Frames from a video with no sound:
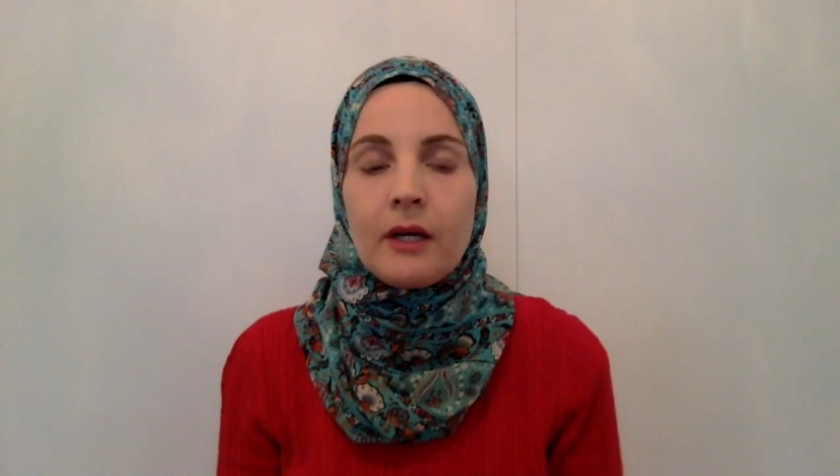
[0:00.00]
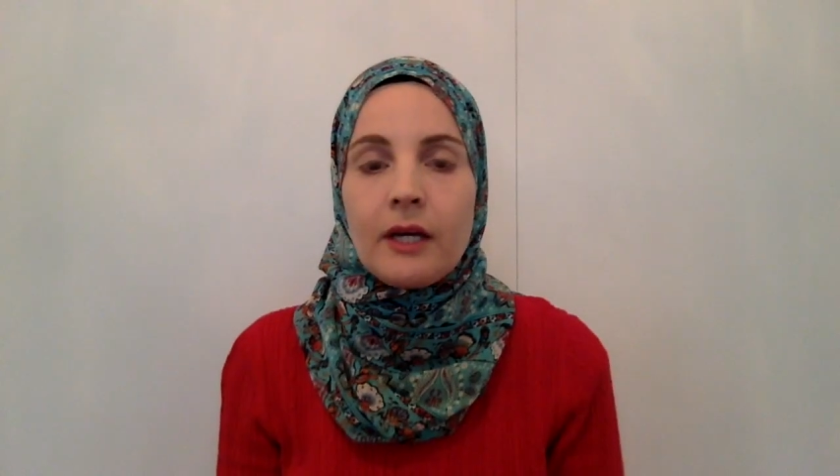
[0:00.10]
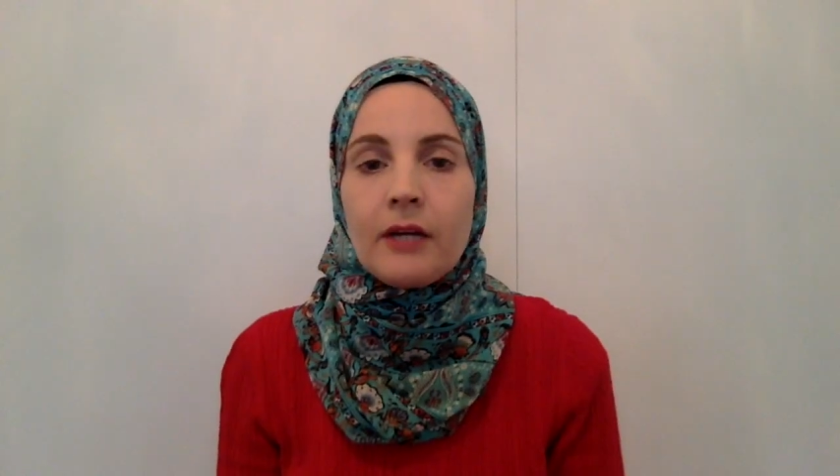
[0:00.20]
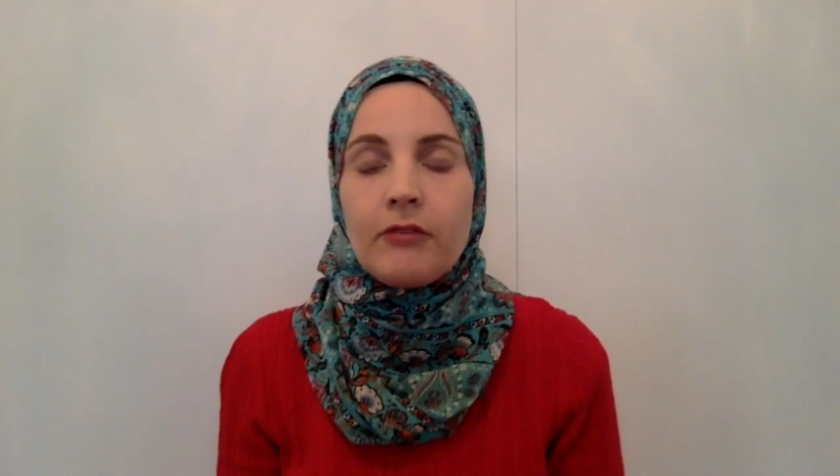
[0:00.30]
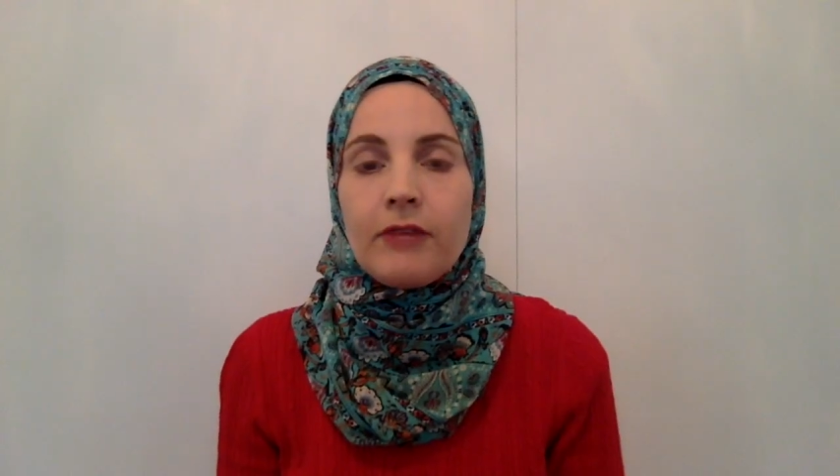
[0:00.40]

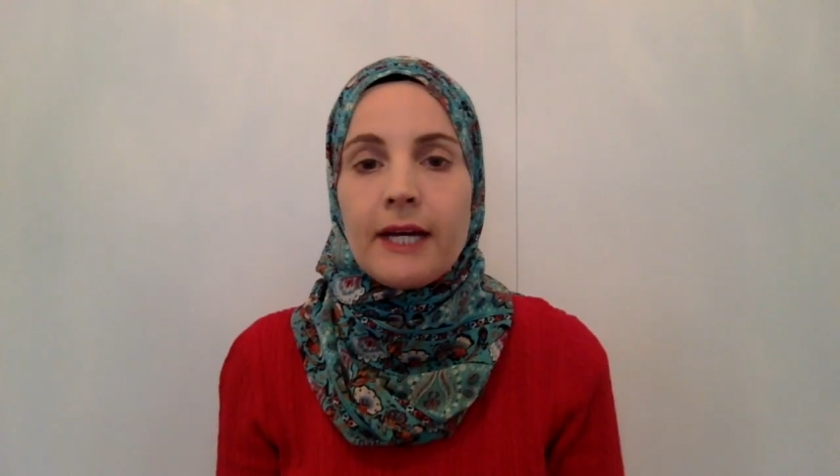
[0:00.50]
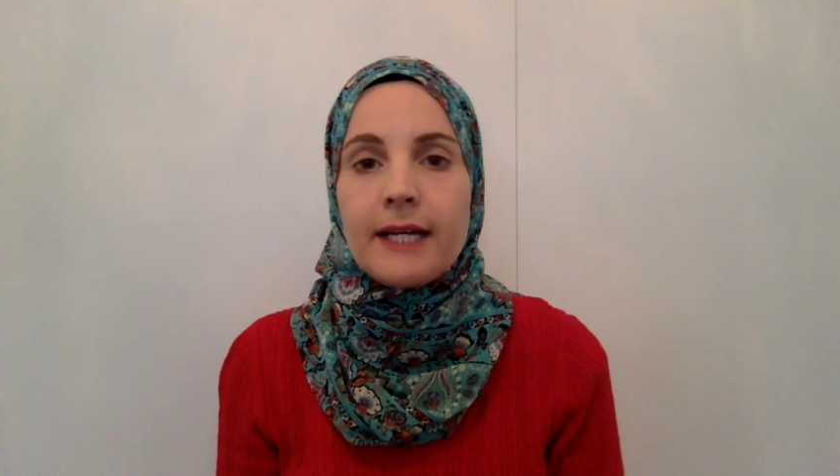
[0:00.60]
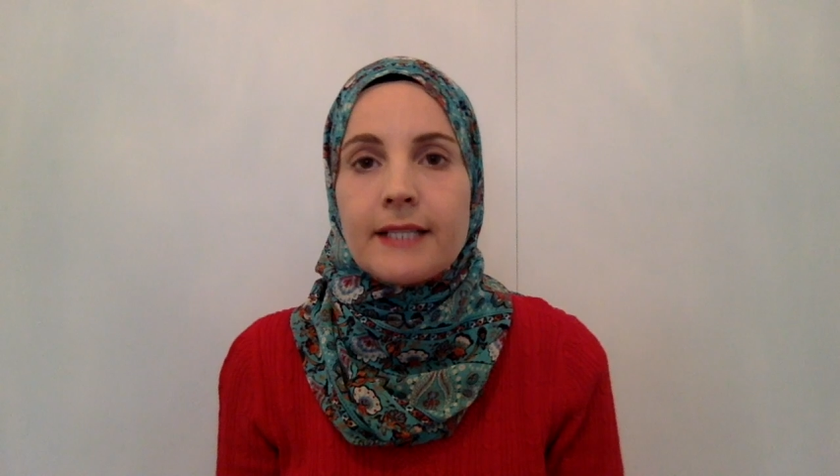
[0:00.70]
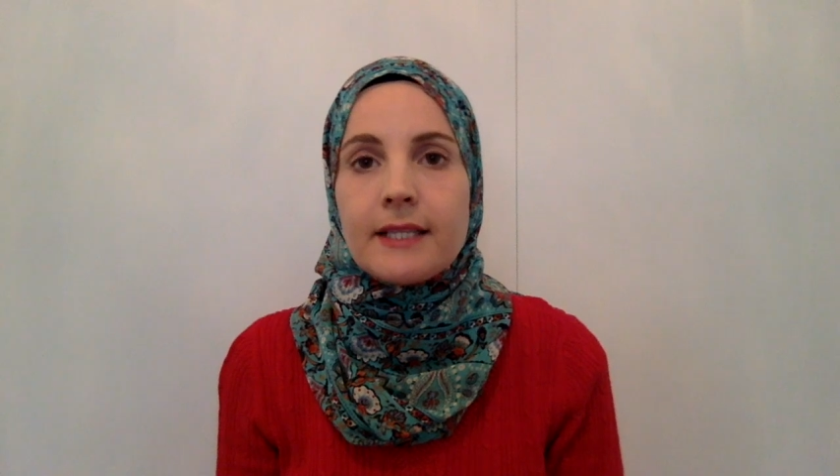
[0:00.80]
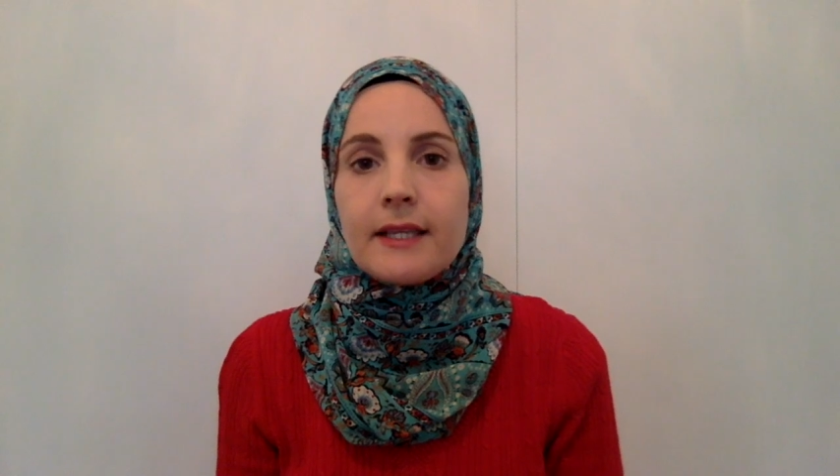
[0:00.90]
In
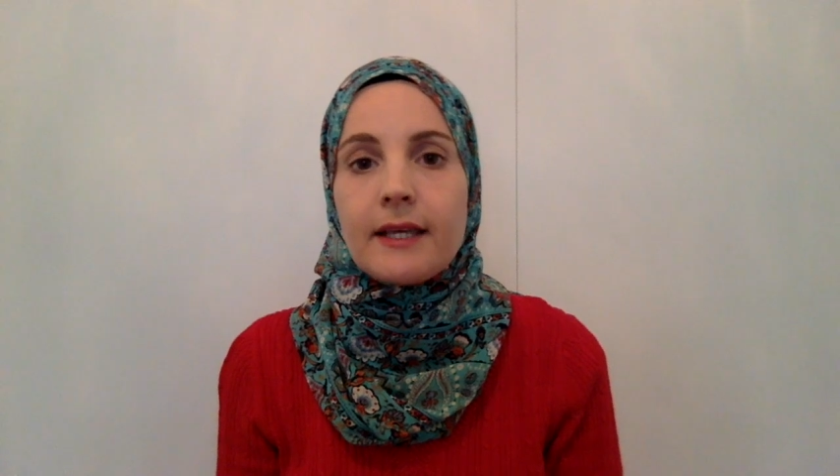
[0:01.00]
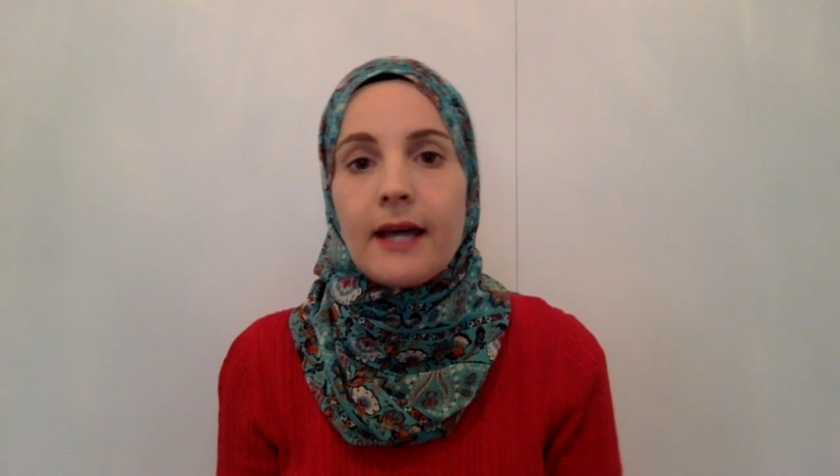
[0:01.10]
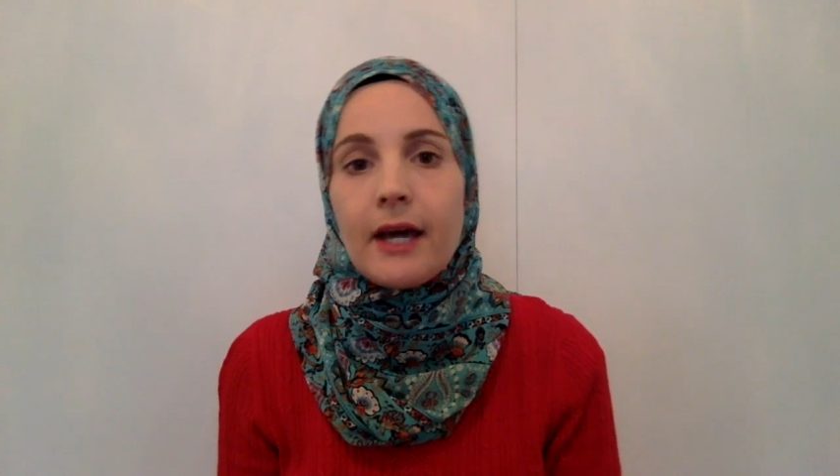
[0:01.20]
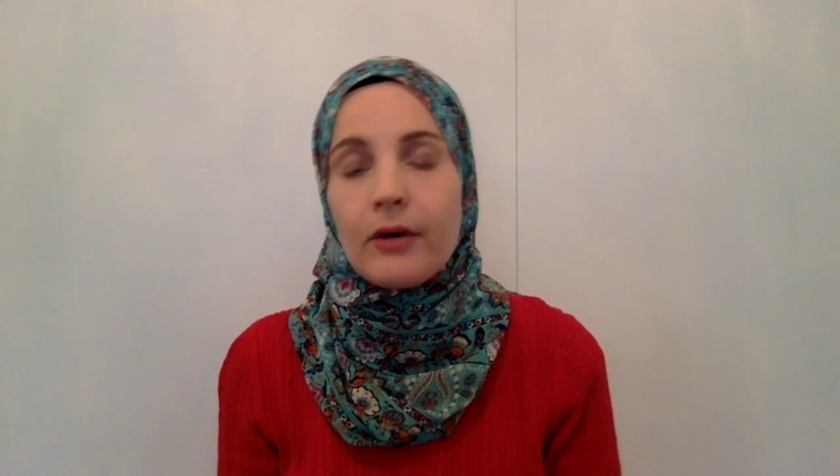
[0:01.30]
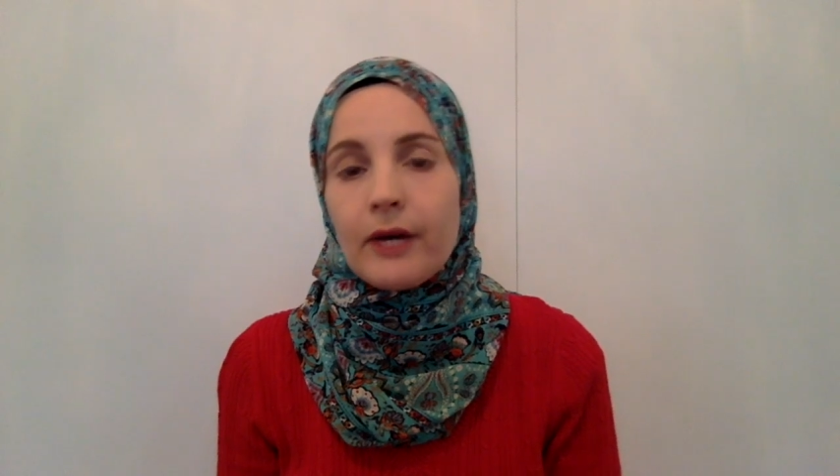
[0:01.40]
fact, the
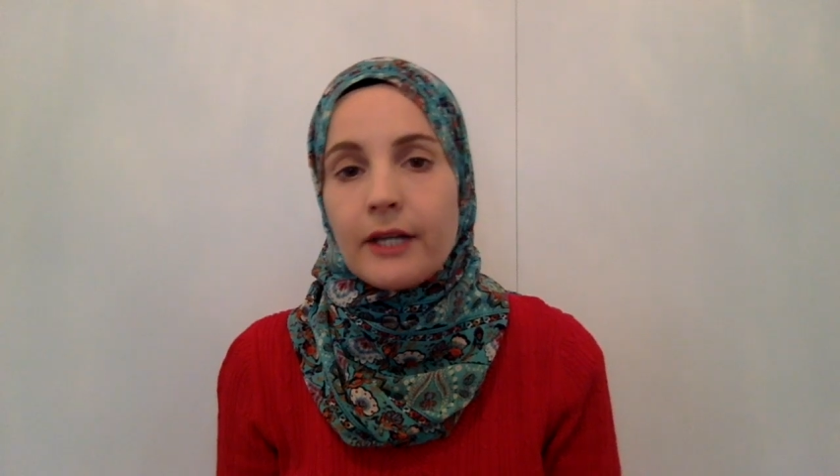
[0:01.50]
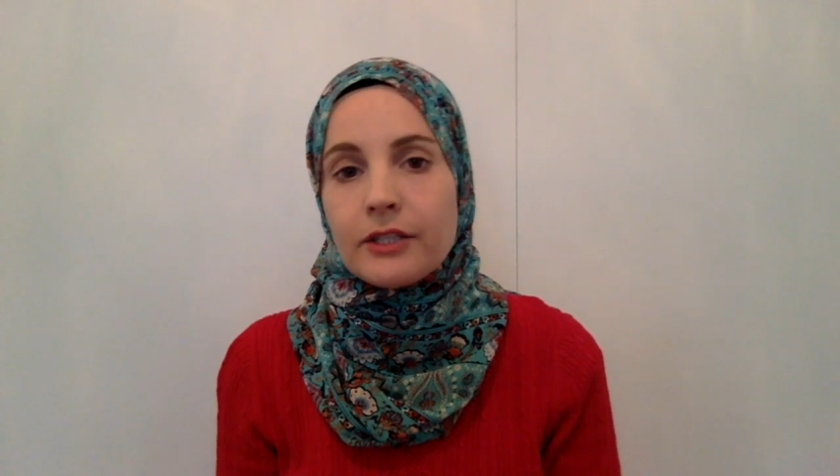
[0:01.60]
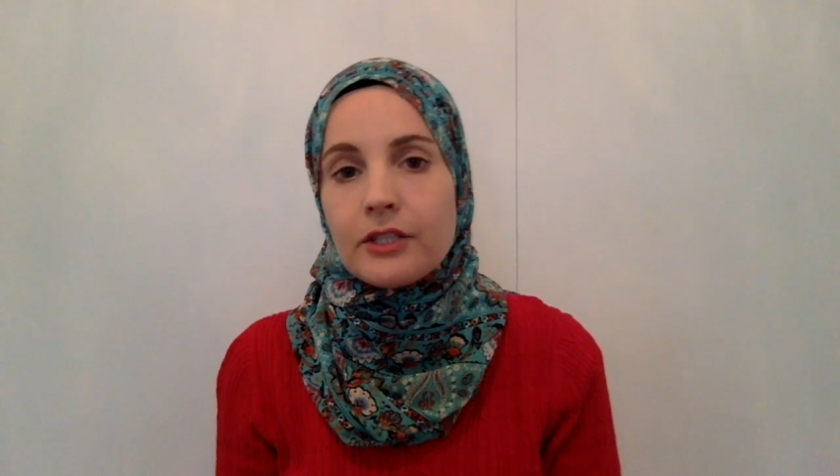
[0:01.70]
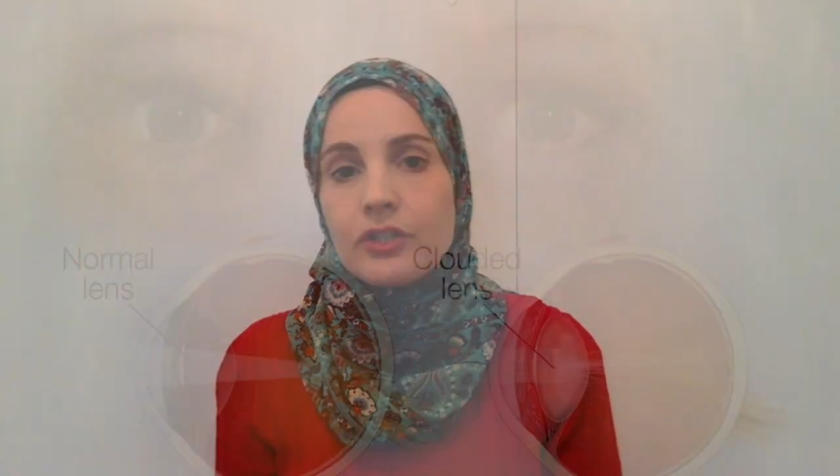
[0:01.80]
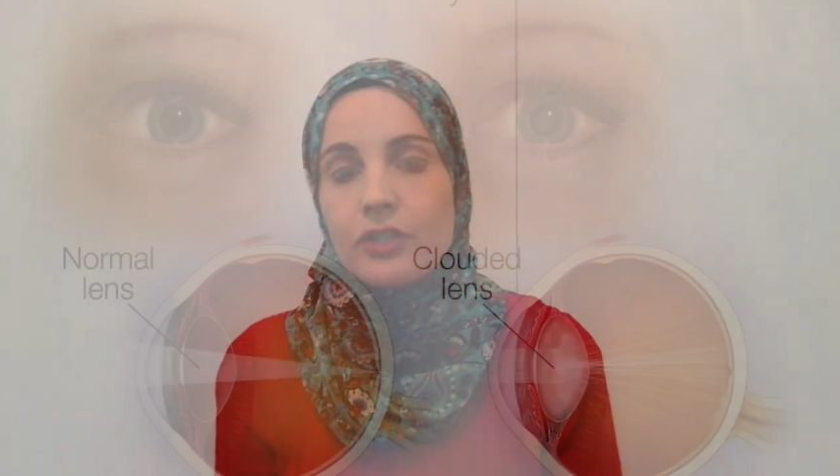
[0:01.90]
cataract
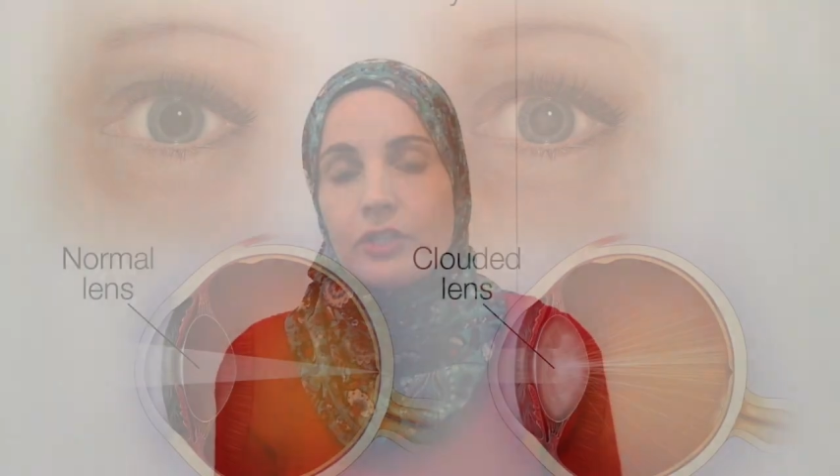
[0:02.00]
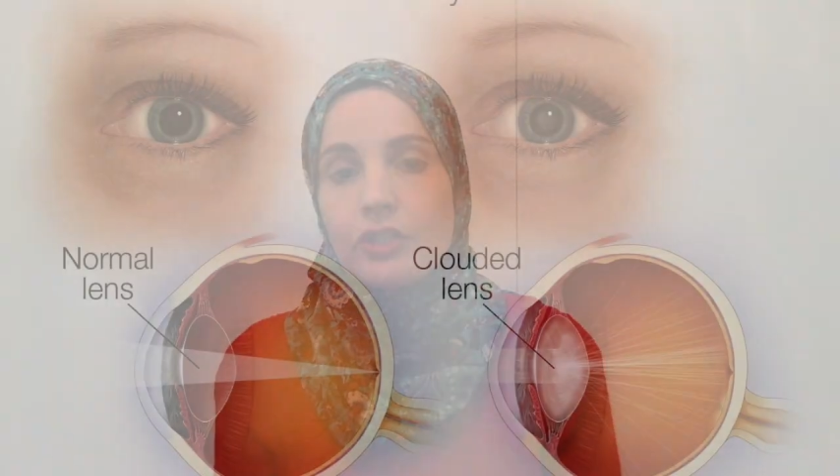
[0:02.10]
is just